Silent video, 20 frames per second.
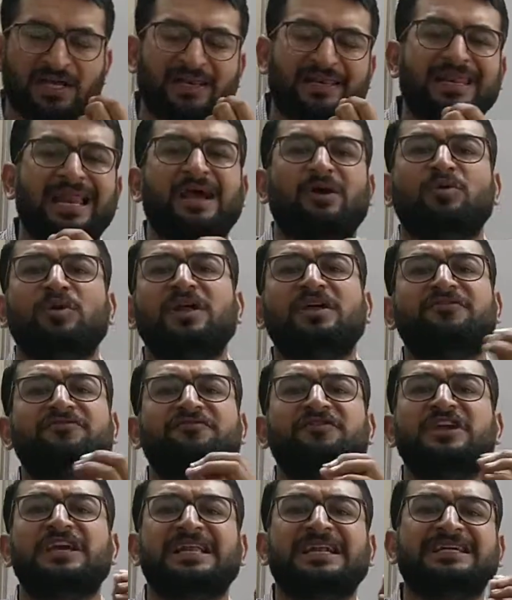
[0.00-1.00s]
regular
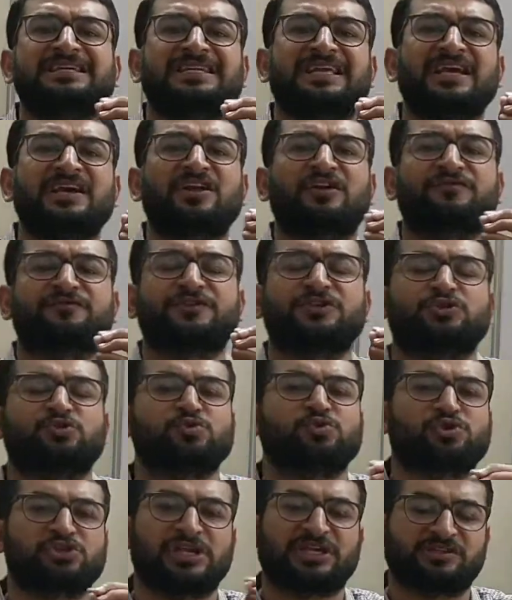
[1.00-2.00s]
wear and tear of
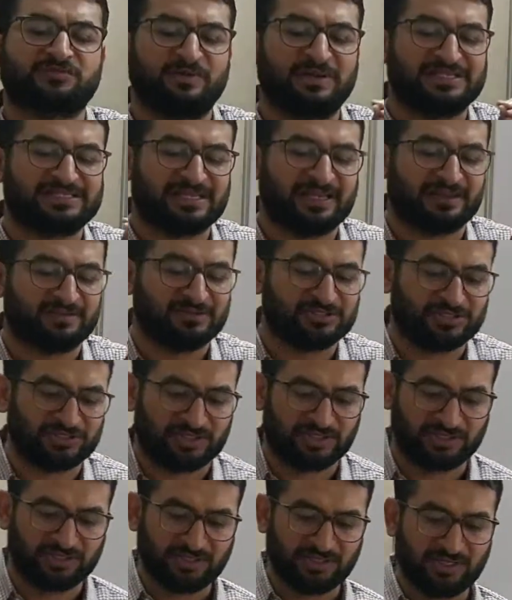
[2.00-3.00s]
tissues takes place here. Bache.
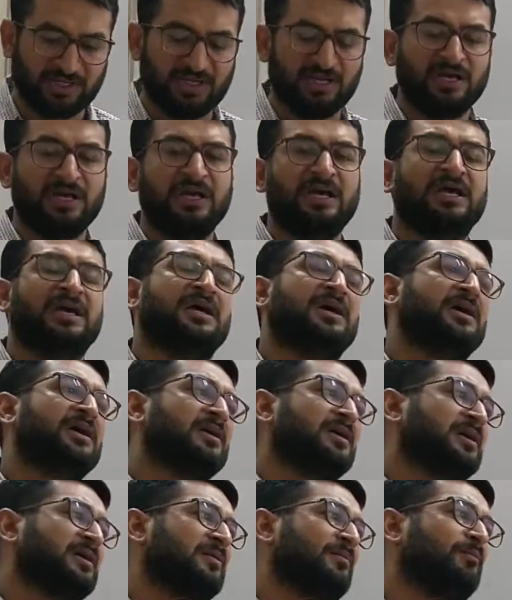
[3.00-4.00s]

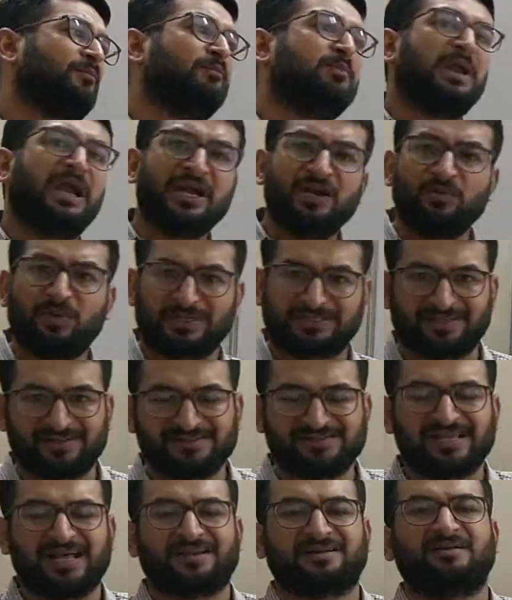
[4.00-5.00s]
Blood vessels
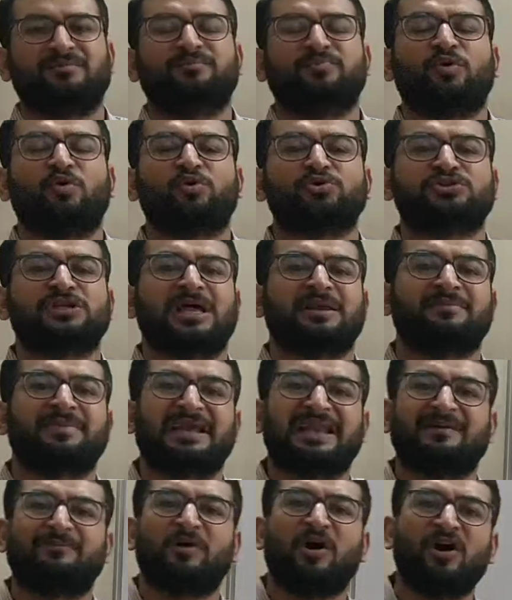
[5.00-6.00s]
are made
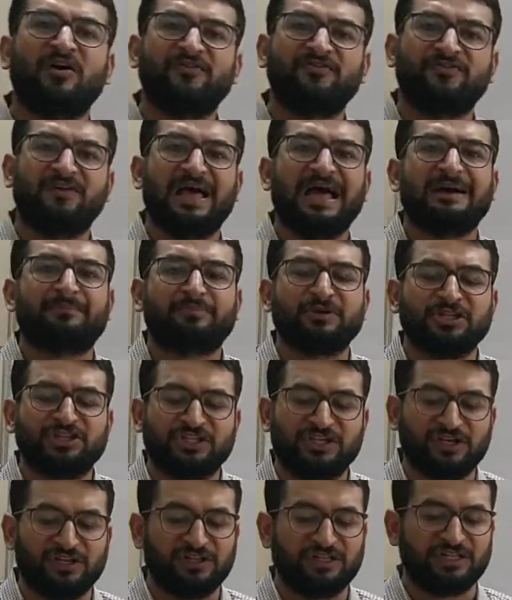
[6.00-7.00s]
up of
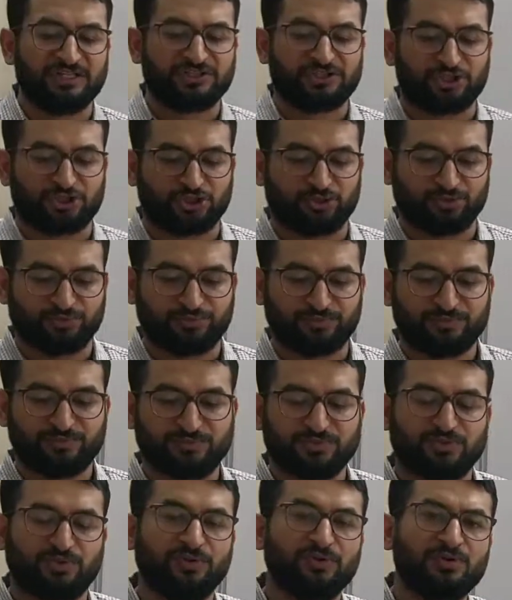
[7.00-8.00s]
epithelial tissue.
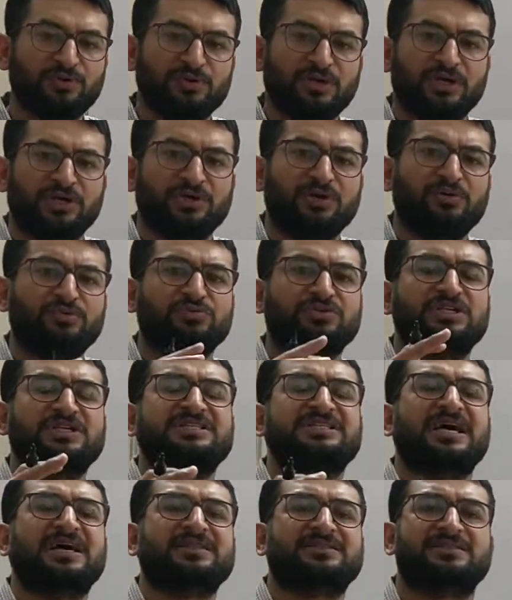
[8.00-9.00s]
So, these
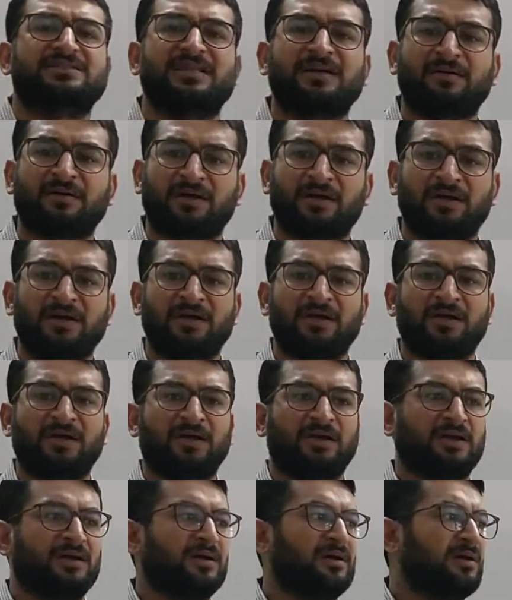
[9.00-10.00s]
are the
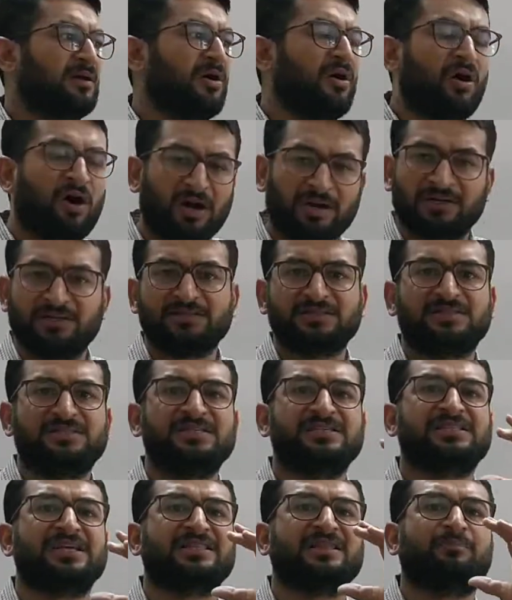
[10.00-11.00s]
organs, these
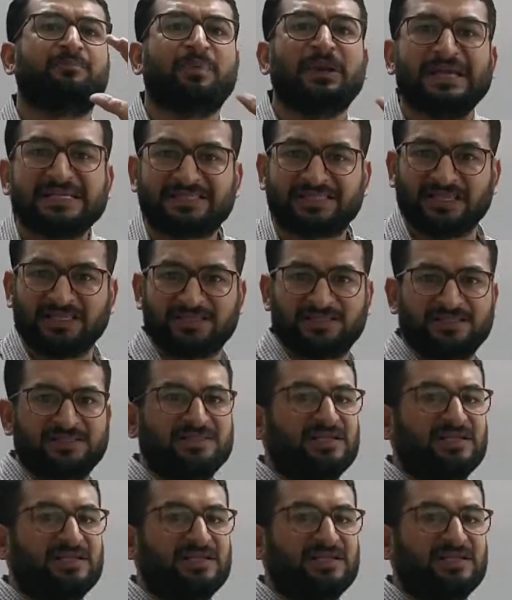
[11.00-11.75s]
are the places